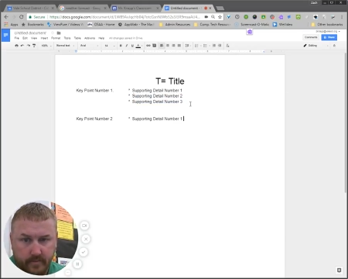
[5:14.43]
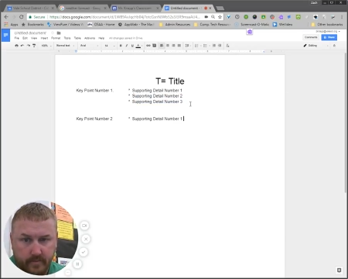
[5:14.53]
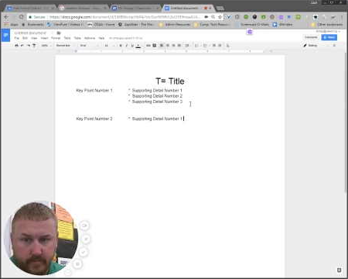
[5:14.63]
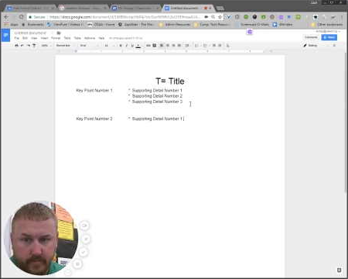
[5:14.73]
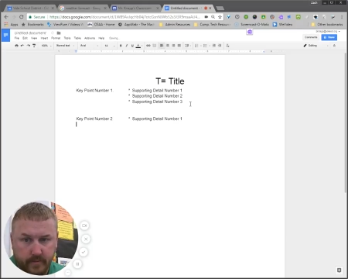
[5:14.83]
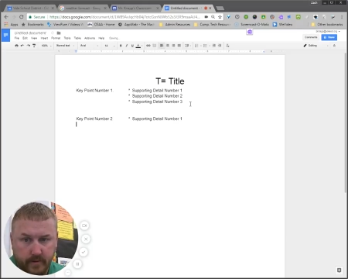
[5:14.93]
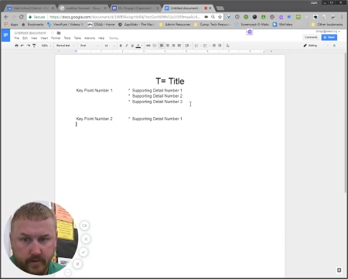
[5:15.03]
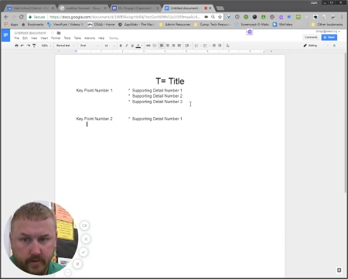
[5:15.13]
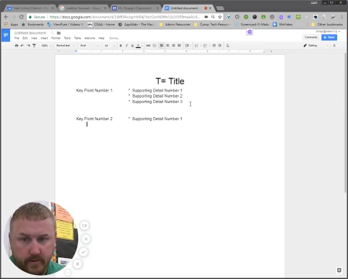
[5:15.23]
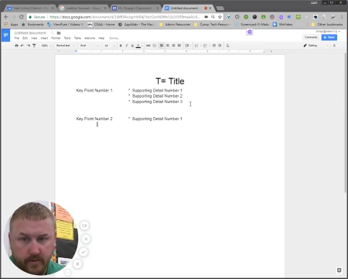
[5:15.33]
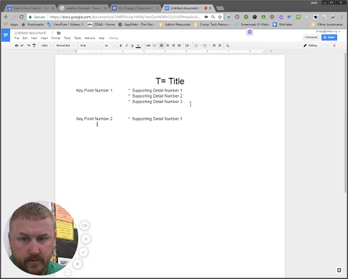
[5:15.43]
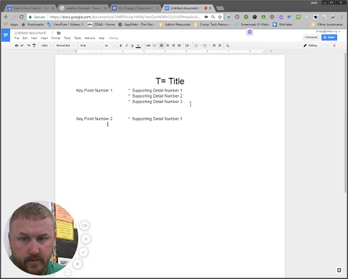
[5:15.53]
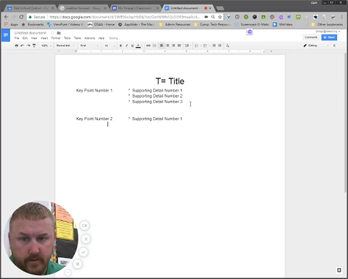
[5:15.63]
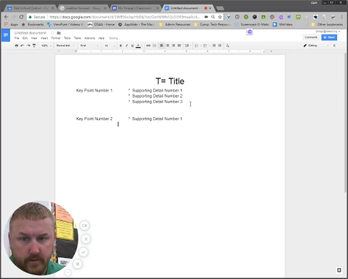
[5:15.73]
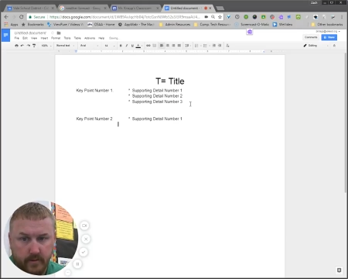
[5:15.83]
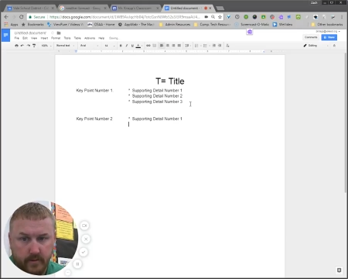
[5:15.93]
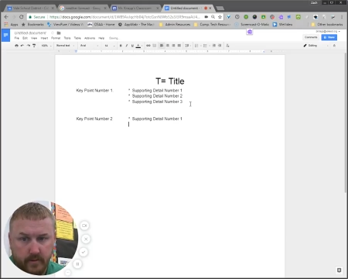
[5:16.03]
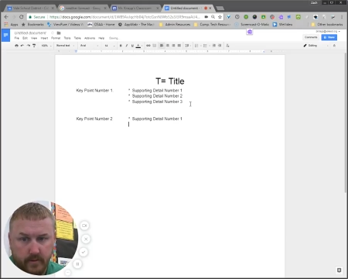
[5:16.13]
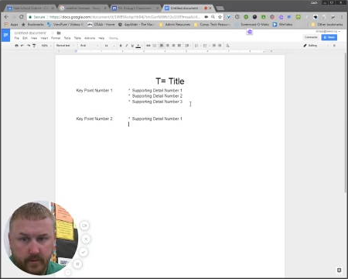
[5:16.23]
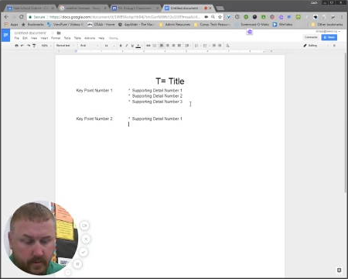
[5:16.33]

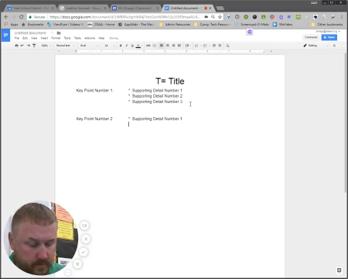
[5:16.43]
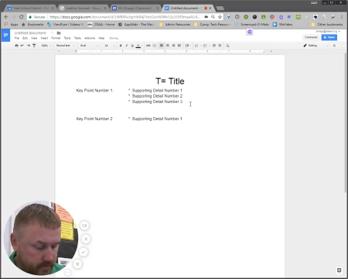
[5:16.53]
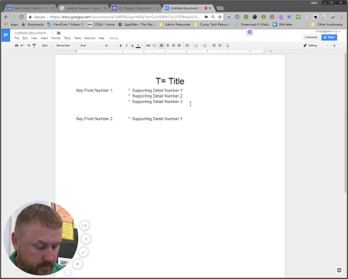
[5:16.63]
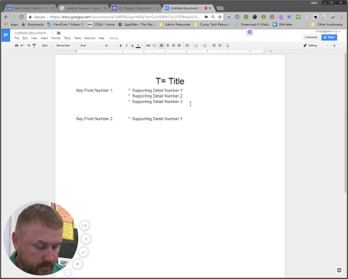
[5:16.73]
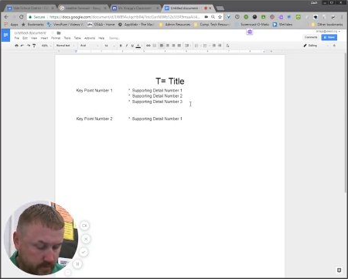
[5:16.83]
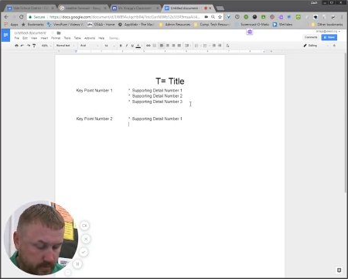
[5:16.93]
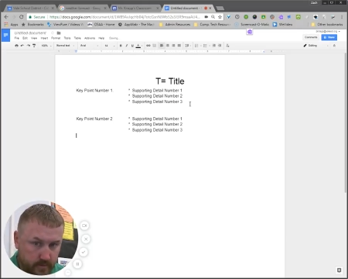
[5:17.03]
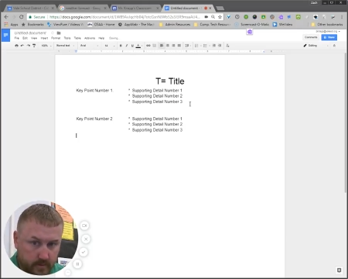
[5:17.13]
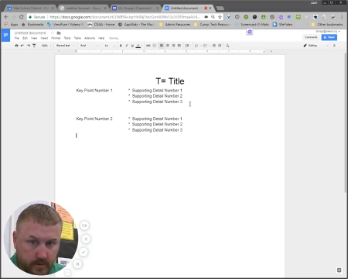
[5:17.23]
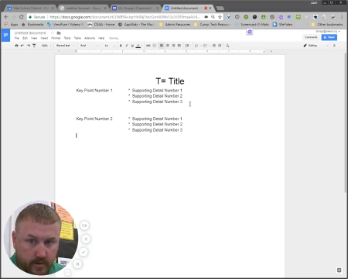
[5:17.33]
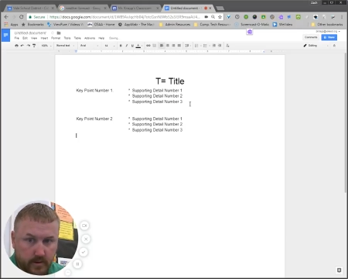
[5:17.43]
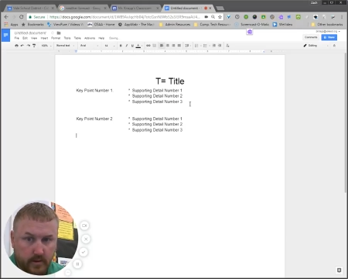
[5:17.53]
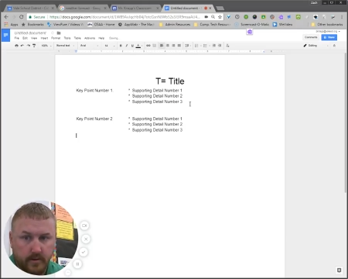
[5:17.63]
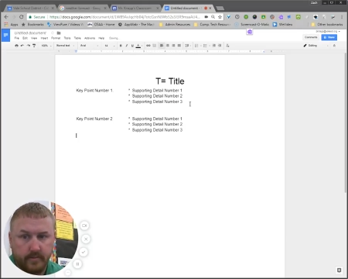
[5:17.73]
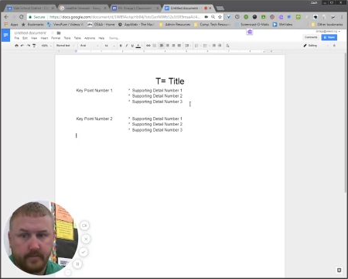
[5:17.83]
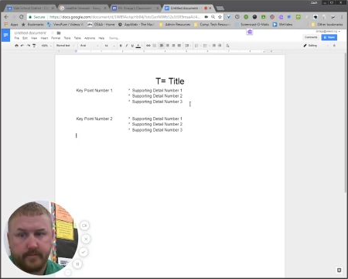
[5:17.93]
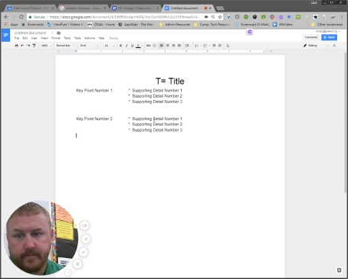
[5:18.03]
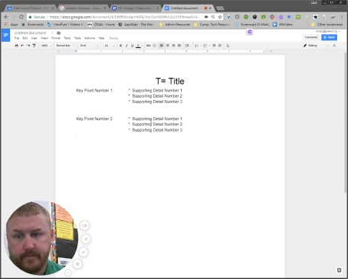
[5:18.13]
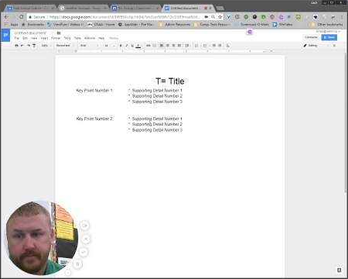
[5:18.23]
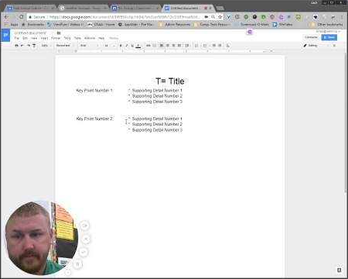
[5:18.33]

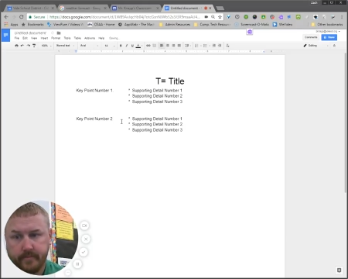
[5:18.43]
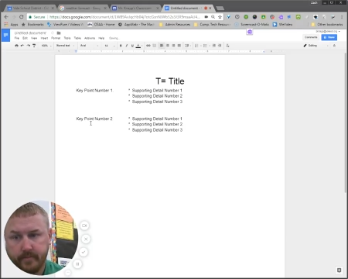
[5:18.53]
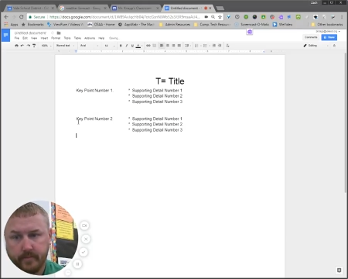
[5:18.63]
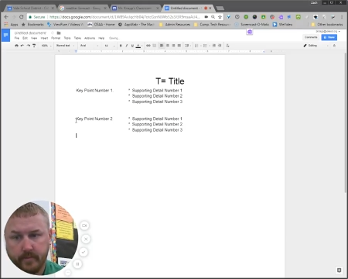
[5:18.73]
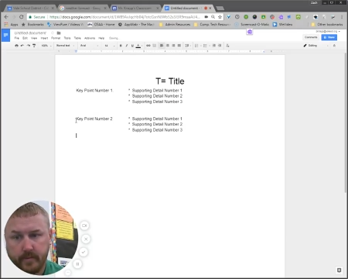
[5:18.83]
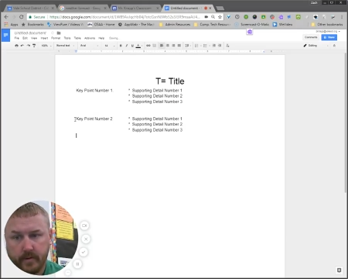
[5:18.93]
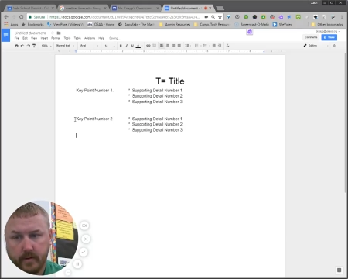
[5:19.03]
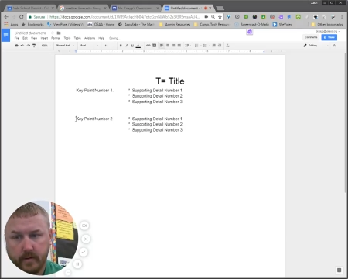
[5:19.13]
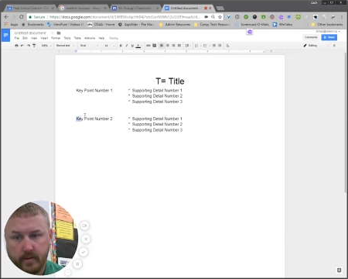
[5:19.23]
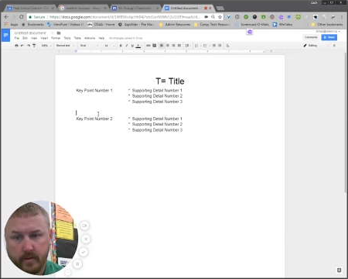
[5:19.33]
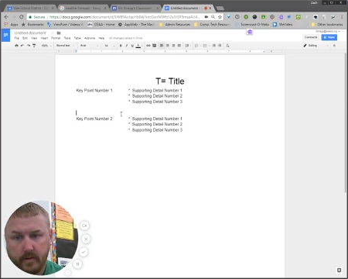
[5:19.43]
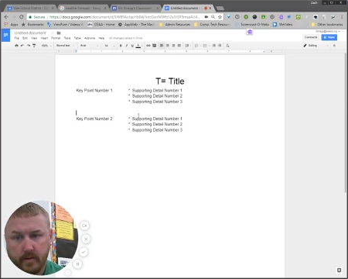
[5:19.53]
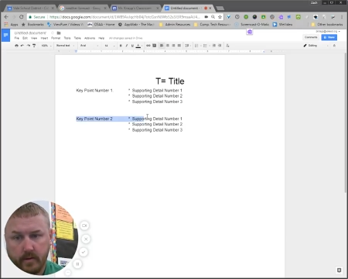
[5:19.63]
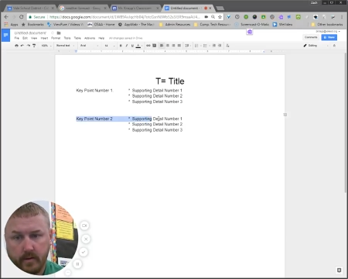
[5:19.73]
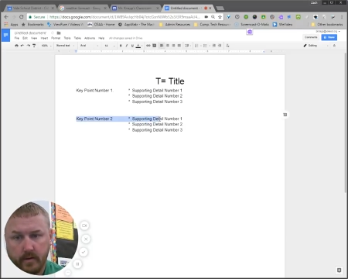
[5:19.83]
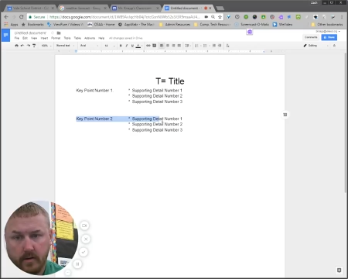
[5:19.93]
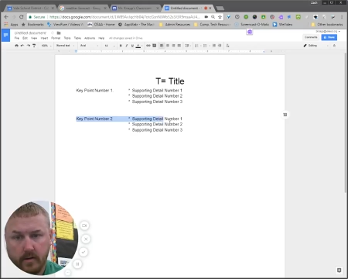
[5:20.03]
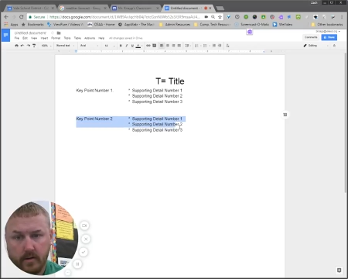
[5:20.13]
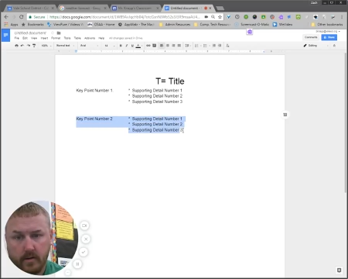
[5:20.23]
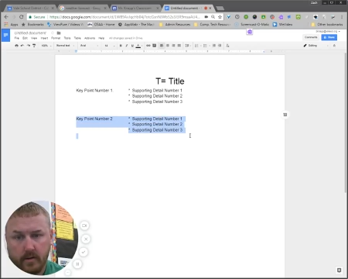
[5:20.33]

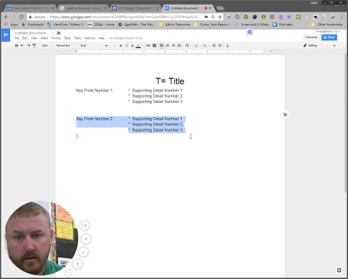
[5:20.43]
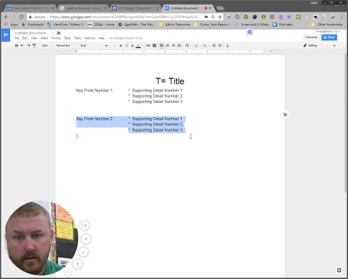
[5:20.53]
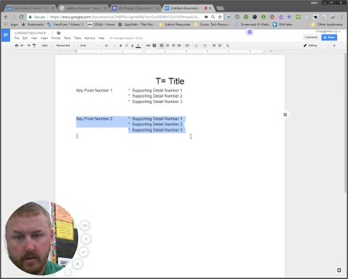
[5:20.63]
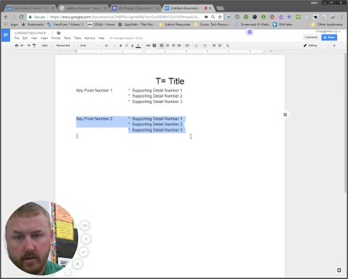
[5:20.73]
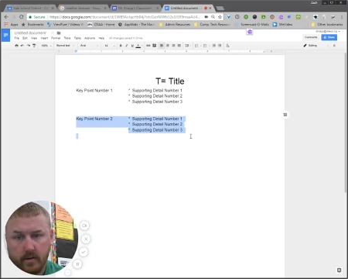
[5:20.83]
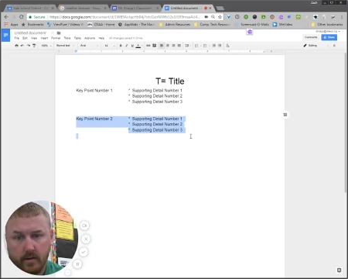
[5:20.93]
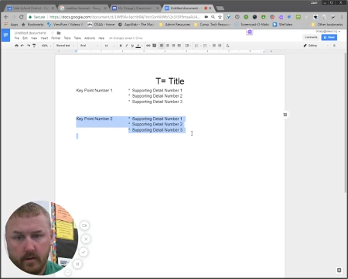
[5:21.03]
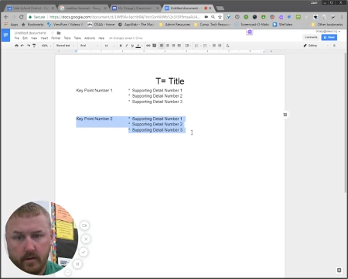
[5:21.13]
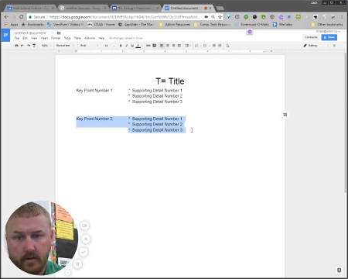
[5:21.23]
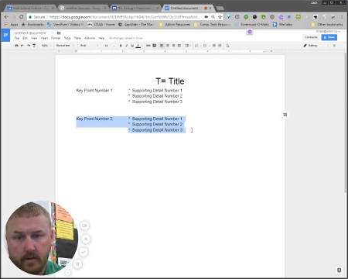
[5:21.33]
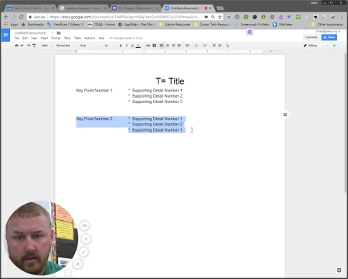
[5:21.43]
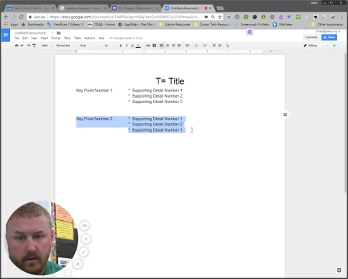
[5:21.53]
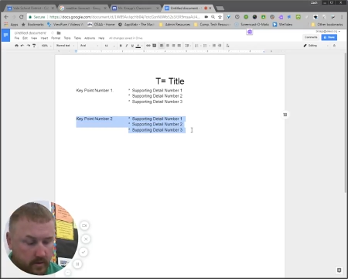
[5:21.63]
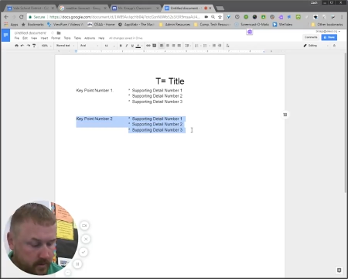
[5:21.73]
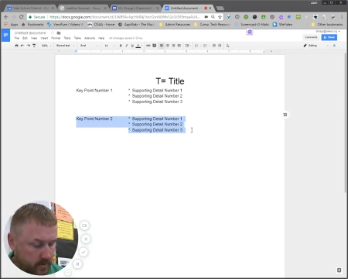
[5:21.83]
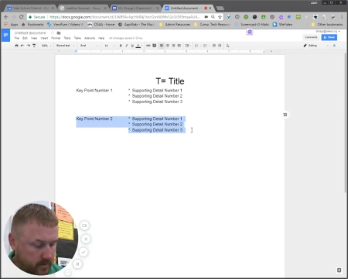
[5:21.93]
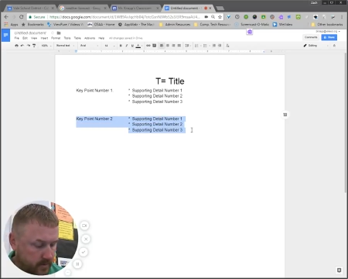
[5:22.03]
Nobody speaks.